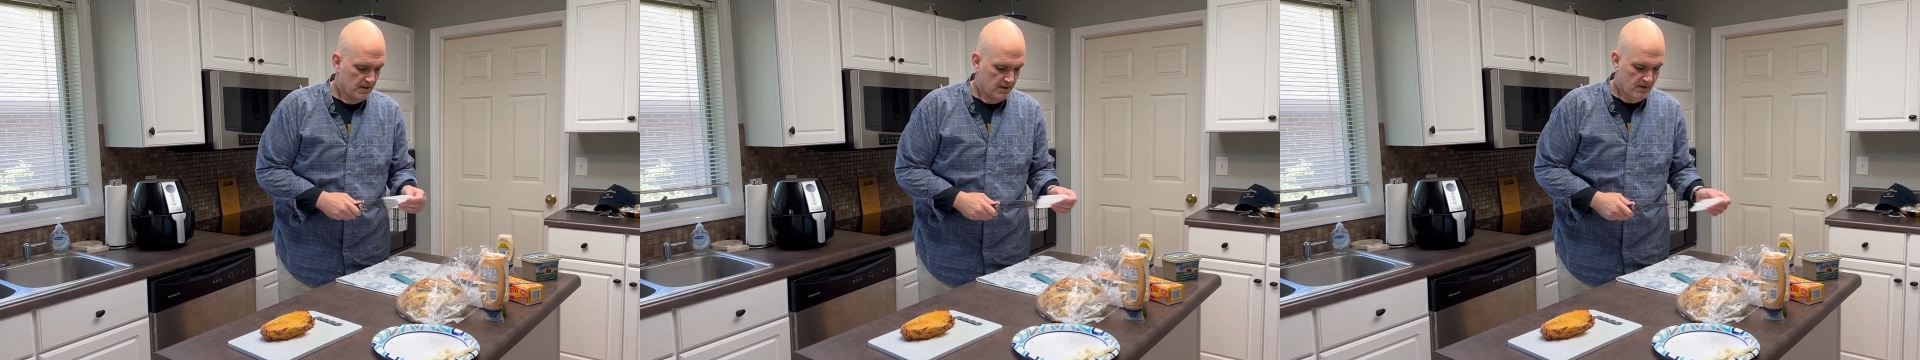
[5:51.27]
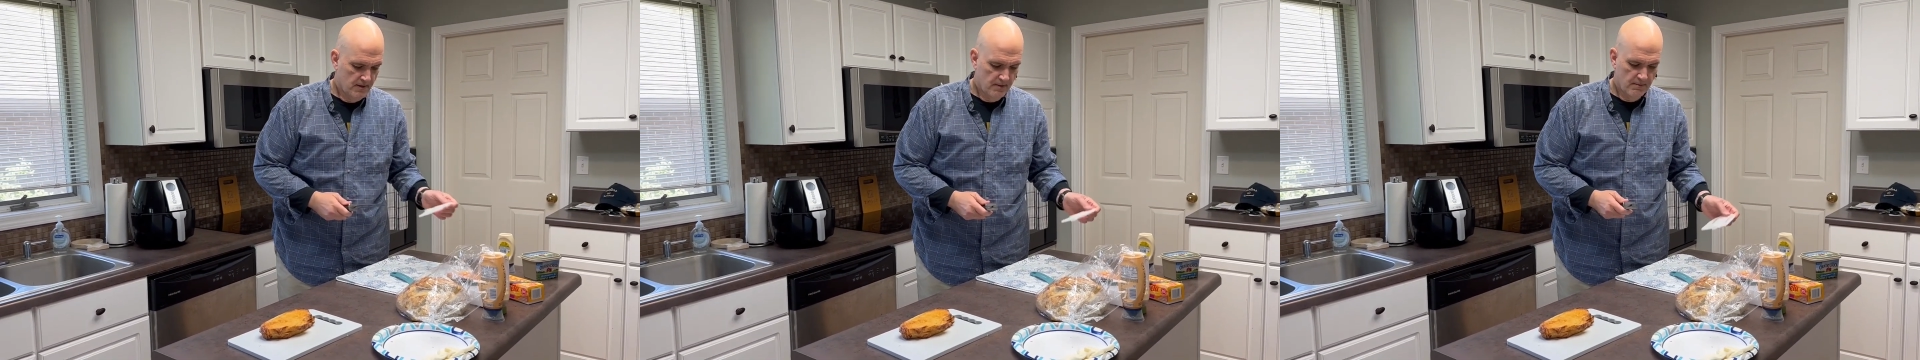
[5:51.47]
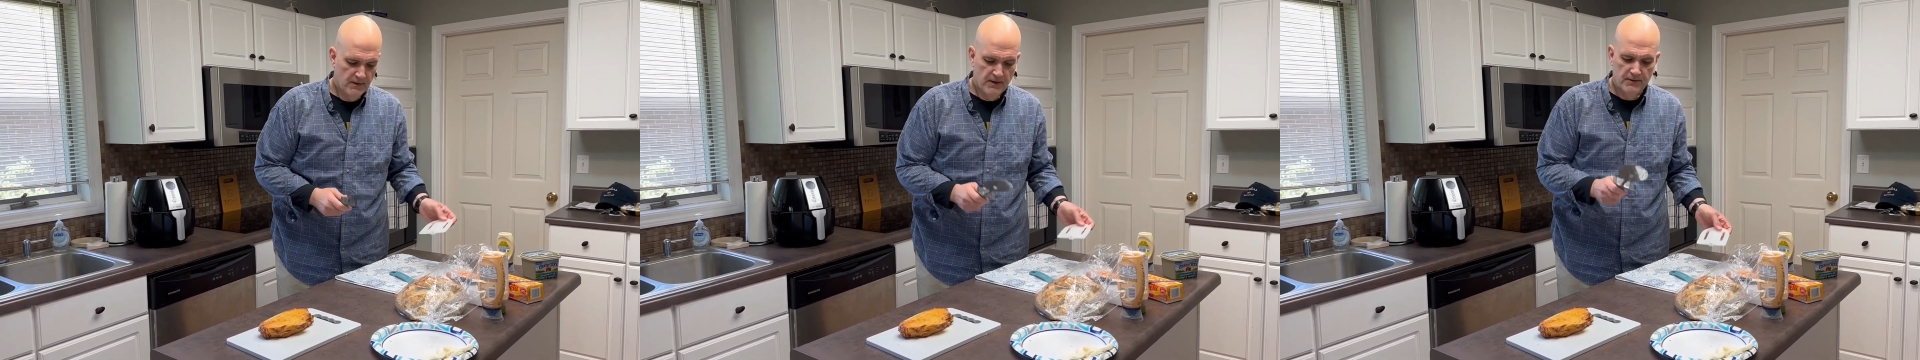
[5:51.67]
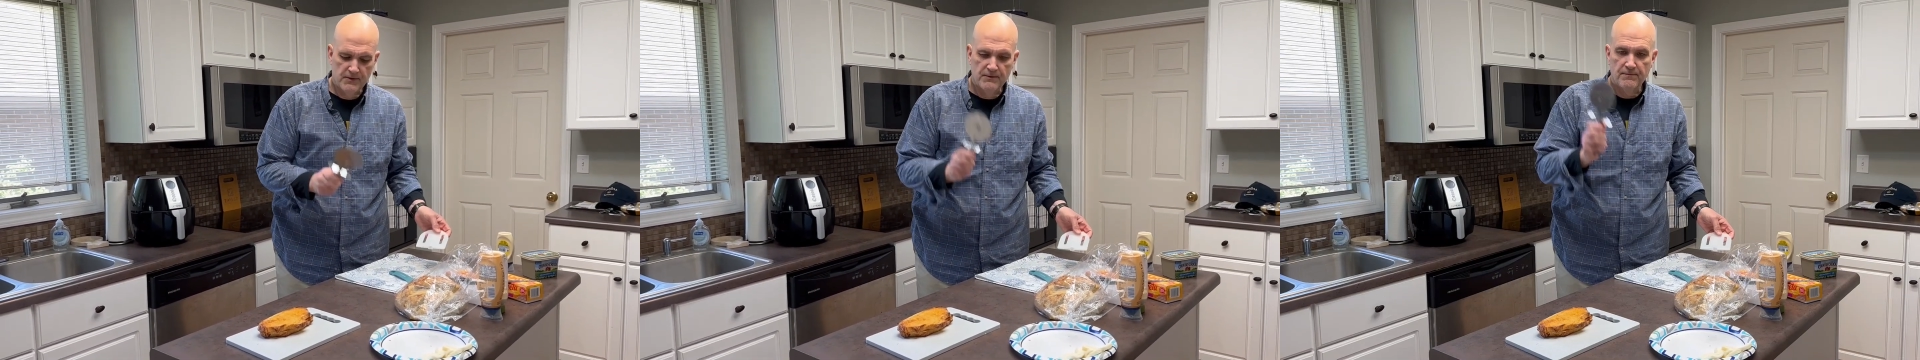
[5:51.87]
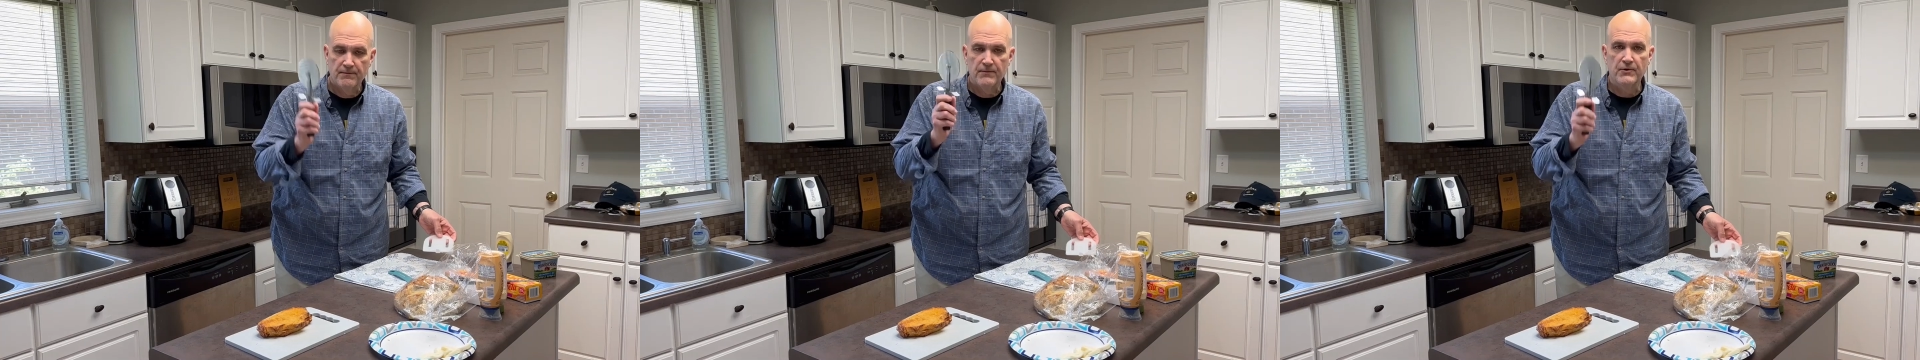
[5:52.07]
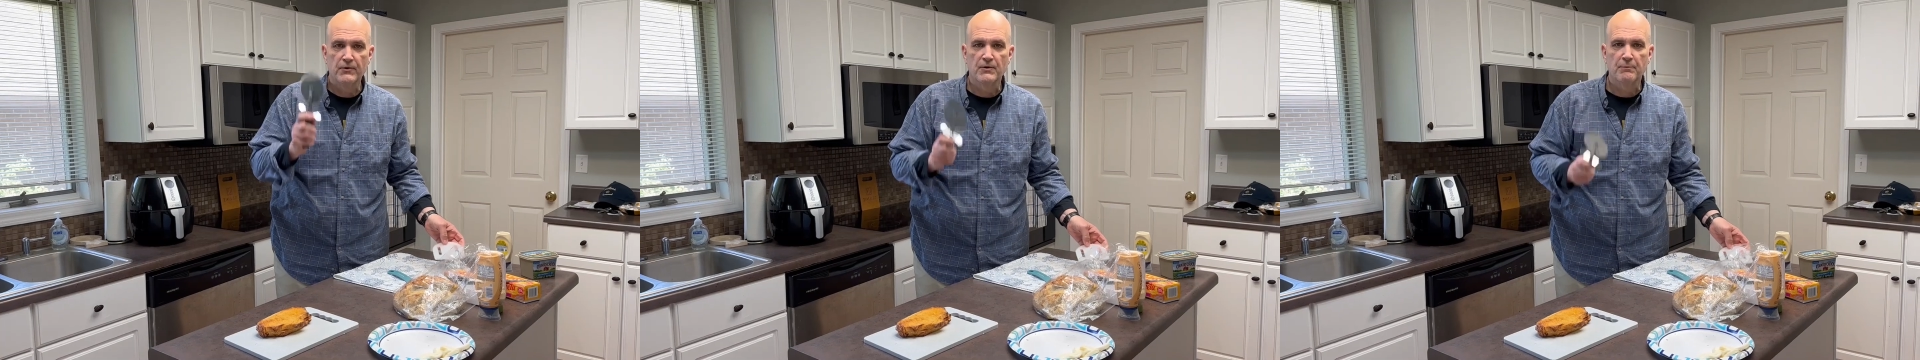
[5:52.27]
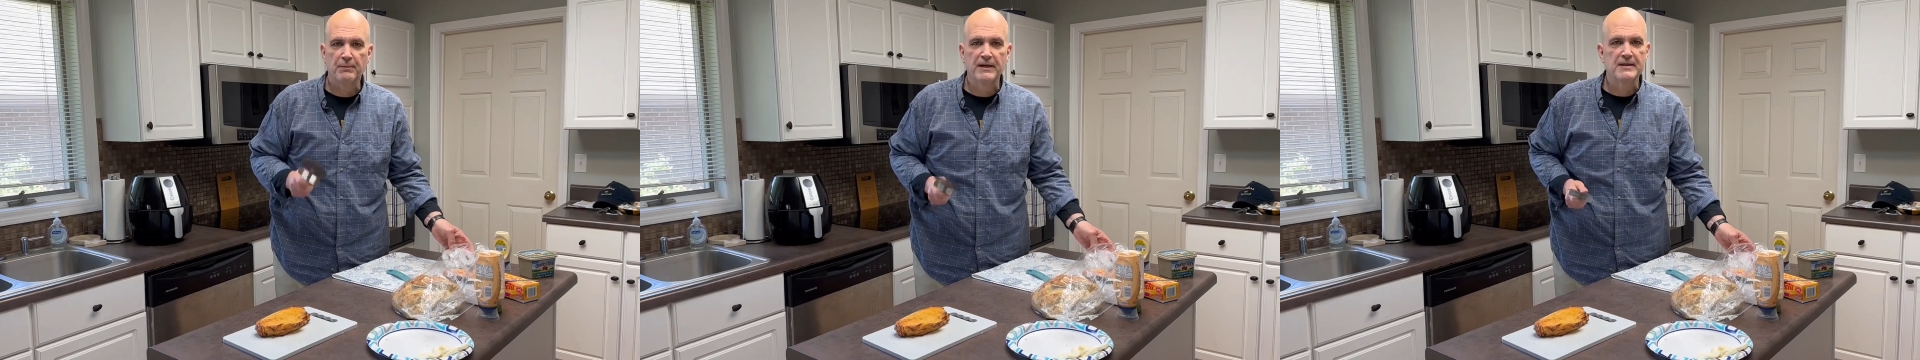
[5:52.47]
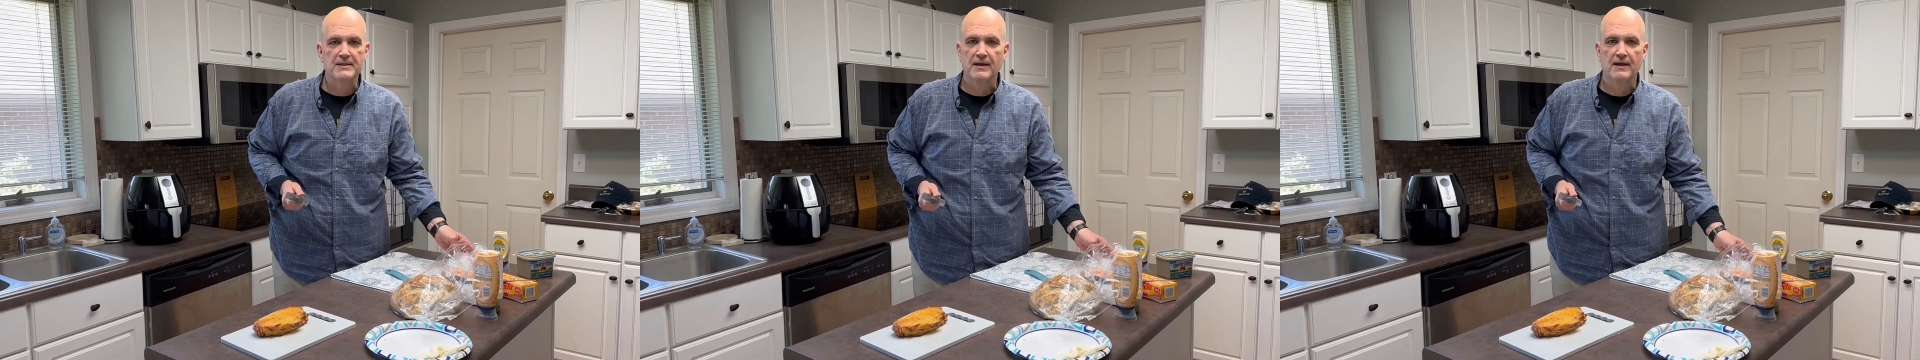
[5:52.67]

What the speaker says: I'm gonna do the pizza